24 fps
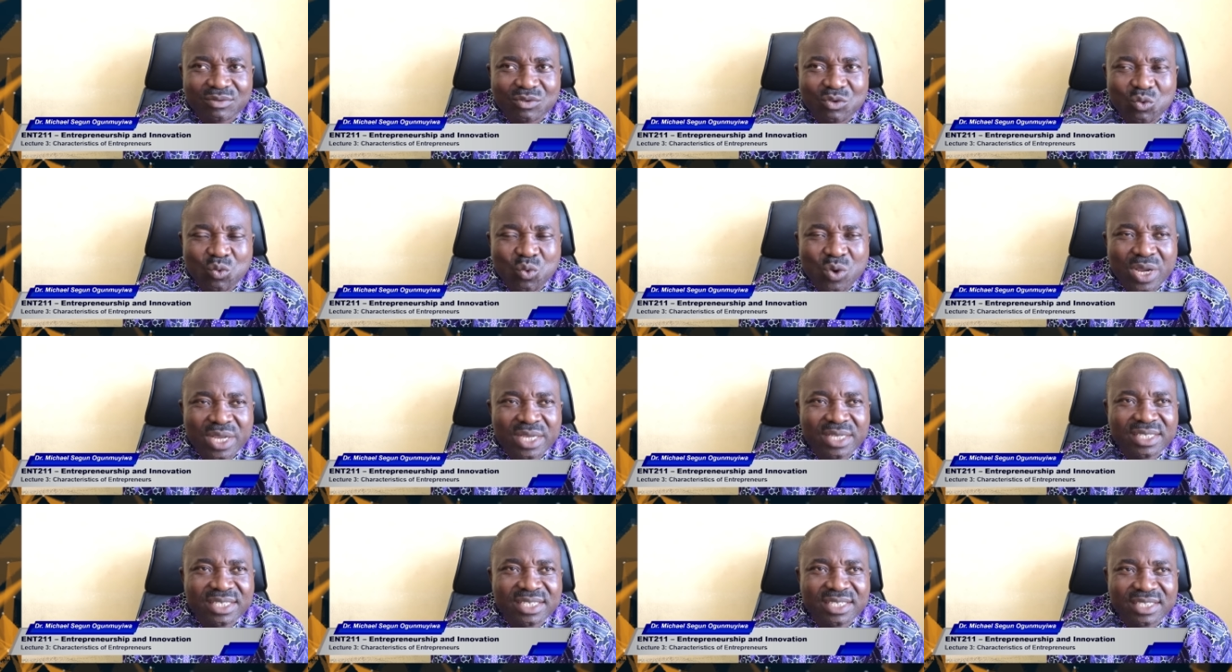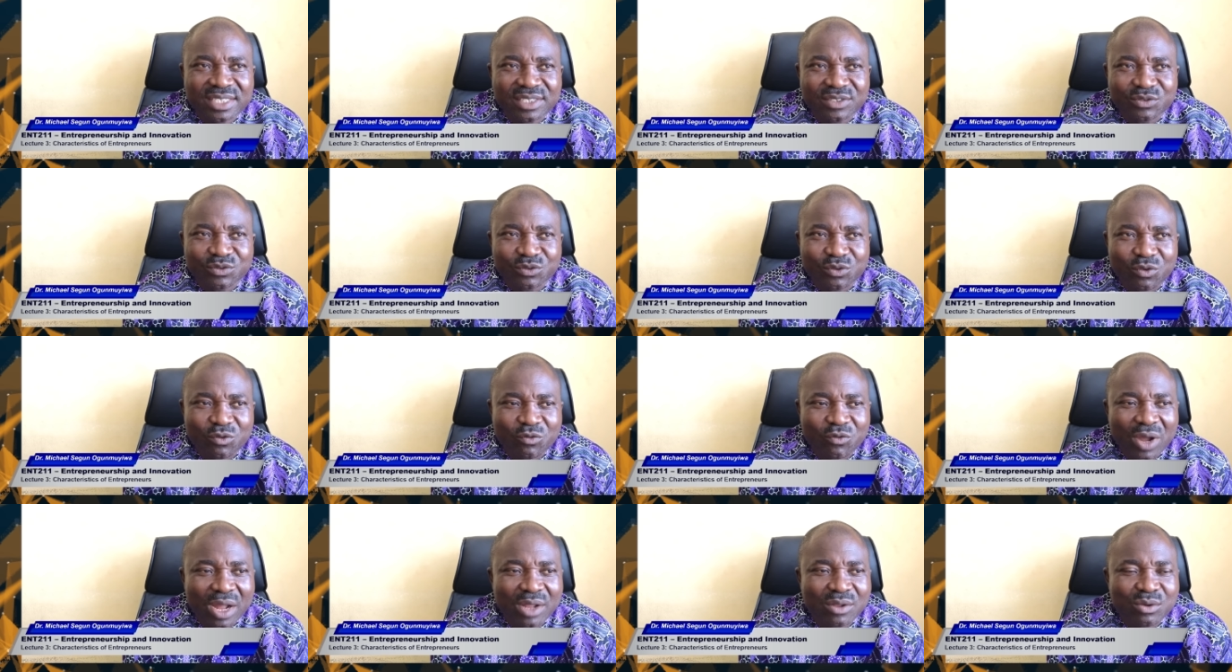with
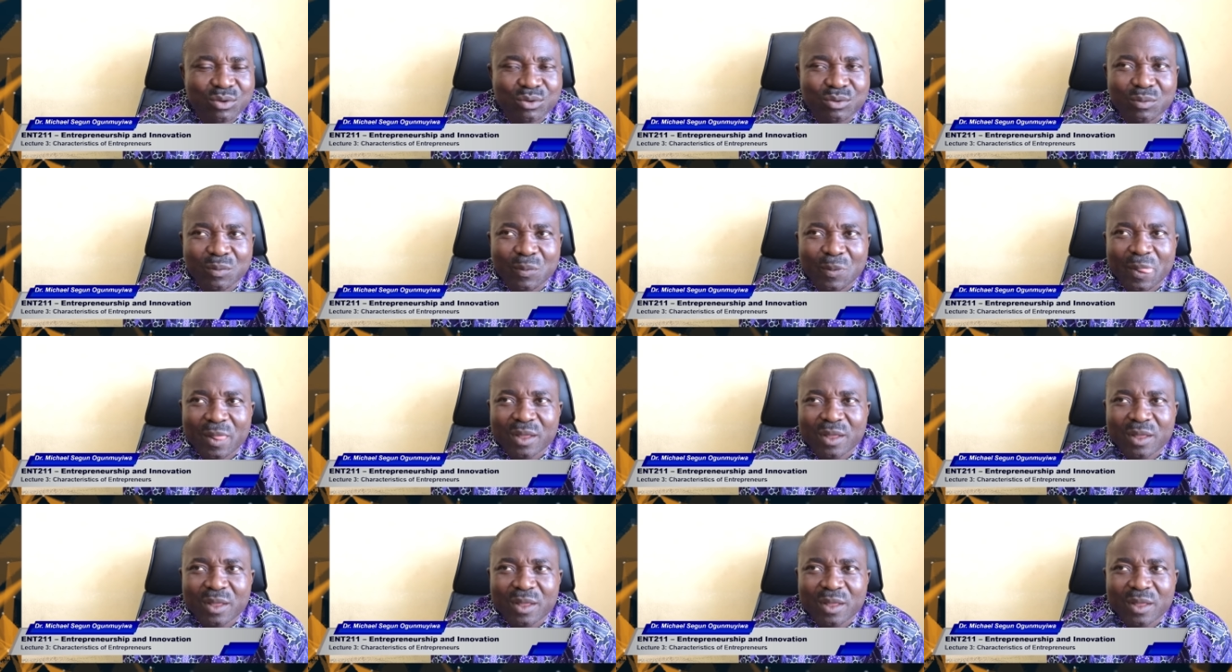value.